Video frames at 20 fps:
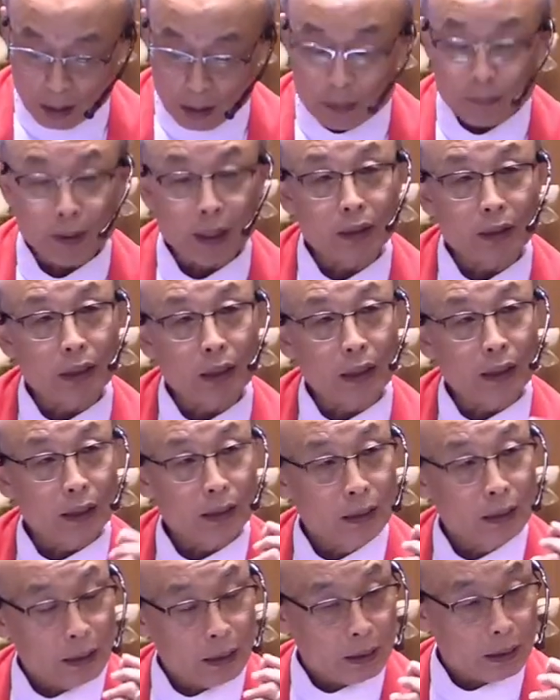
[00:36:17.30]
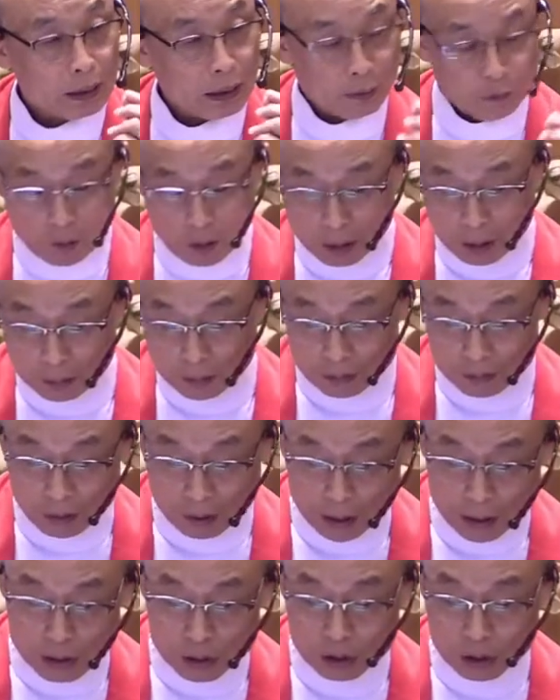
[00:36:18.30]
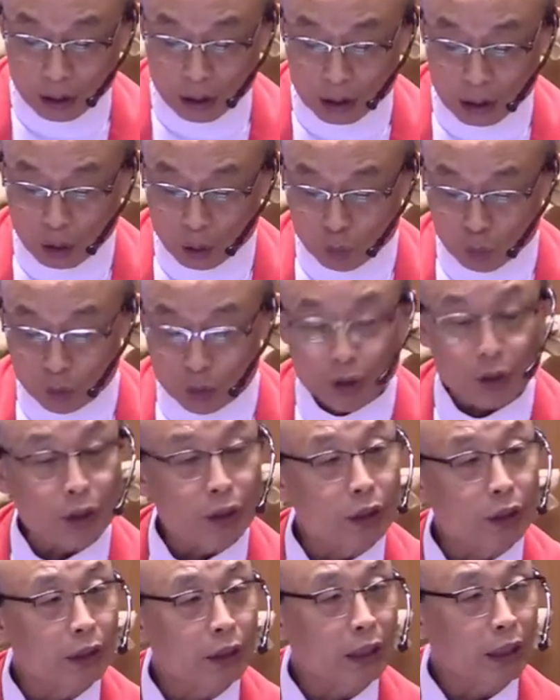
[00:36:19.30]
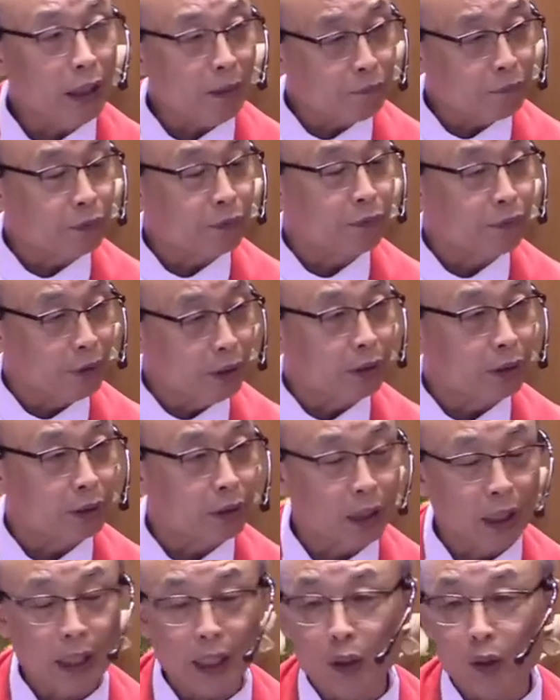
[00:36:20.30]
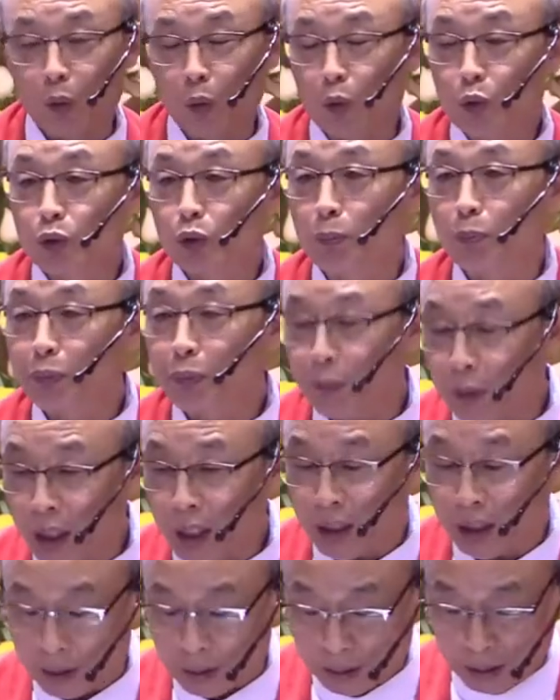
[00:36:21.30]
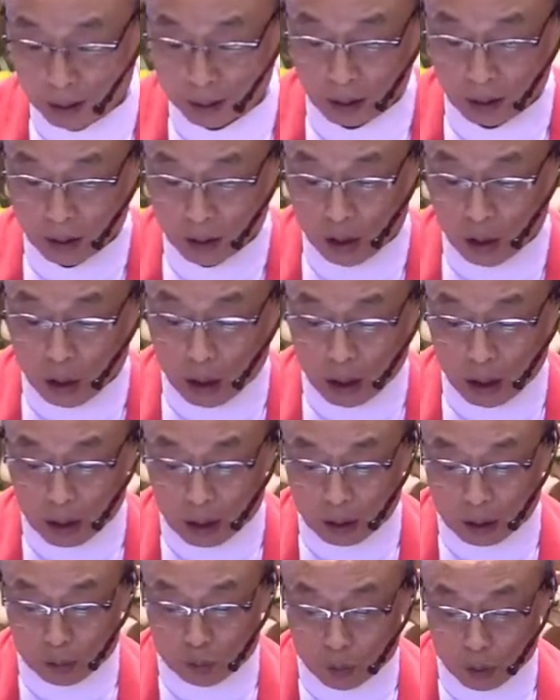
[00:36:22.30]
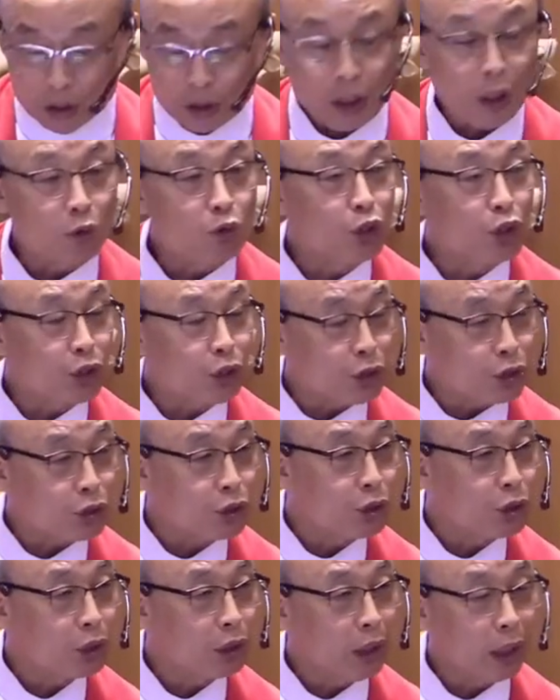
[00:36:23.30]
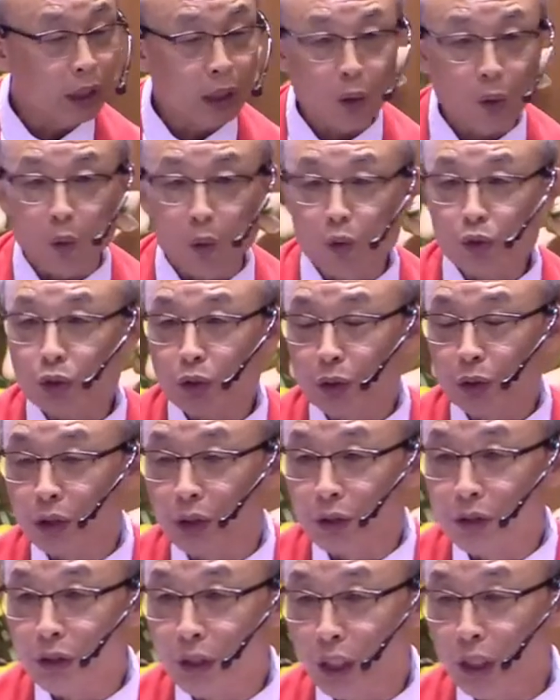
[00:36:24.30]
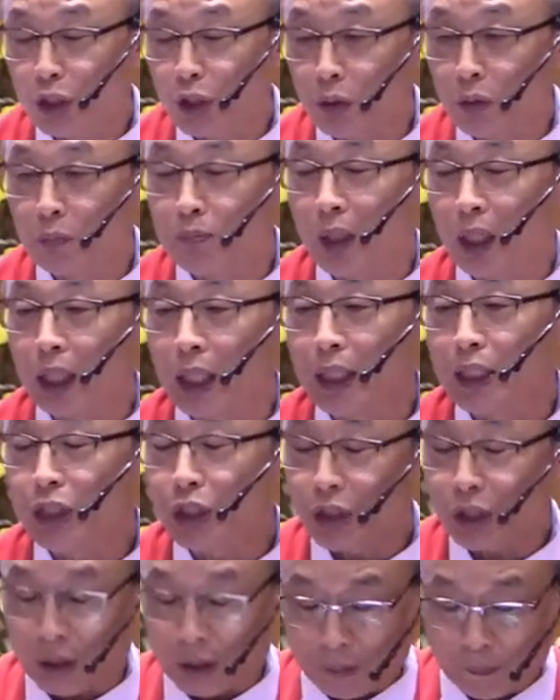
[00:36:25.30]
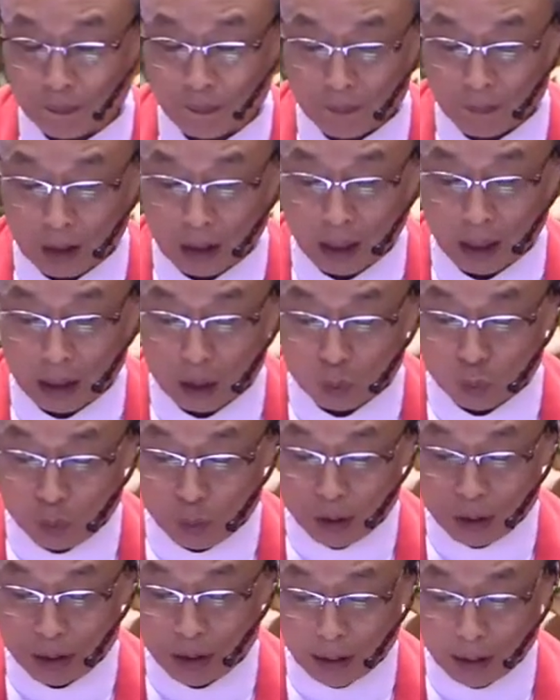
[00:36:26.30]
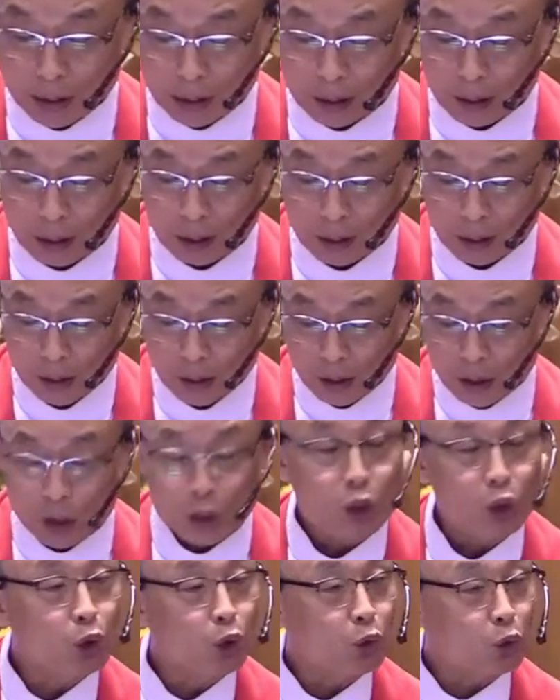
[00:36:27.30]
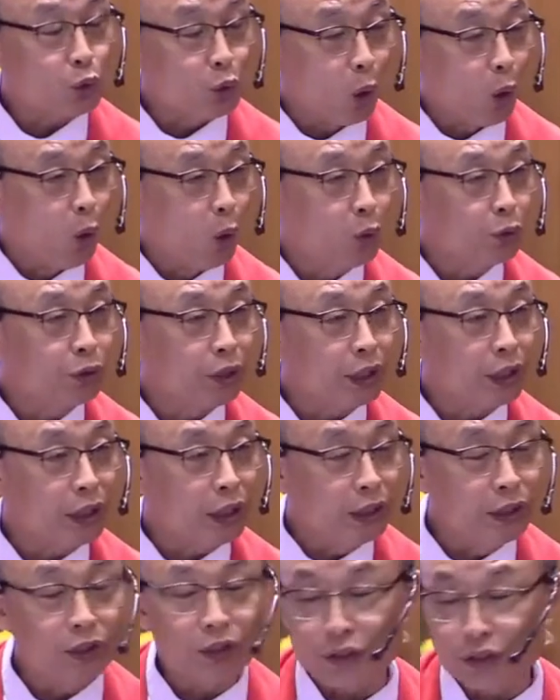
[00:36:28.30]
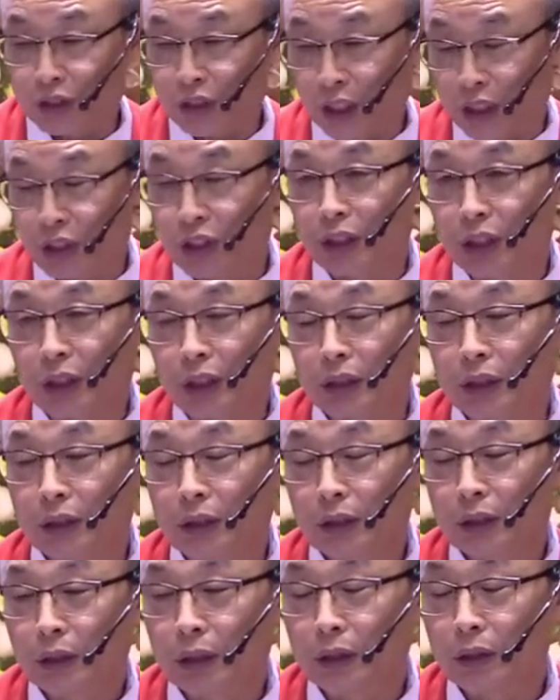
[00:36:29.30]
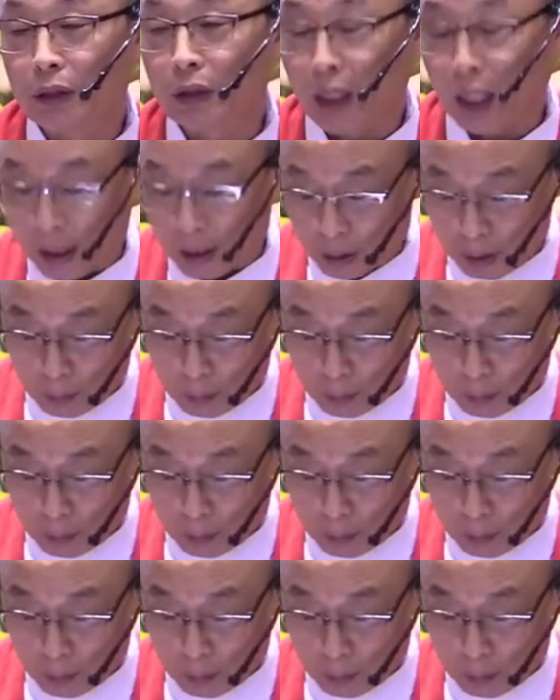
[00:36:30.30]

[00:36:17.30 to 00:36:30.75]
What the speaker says: But one of the things, you know, we have to think and also pray that, you know, in our church and also in the nation of Malaysia, and we needed a strong intercessor, you know, like